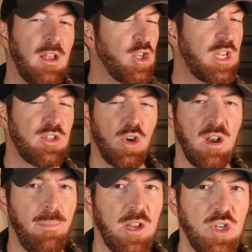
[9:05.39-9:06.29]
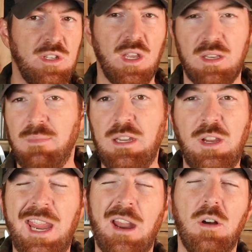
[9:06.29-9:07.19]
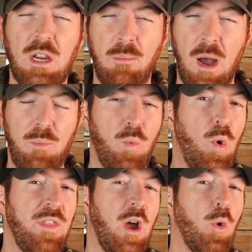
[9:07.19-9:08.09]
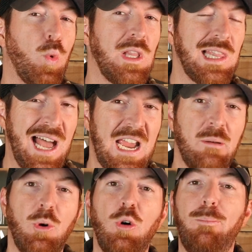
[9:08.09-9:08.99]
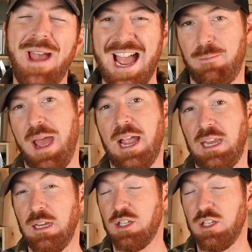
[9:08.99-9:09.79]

Now, just because you're on a budget doesn't mean you can't hook them up with a reliable backpacking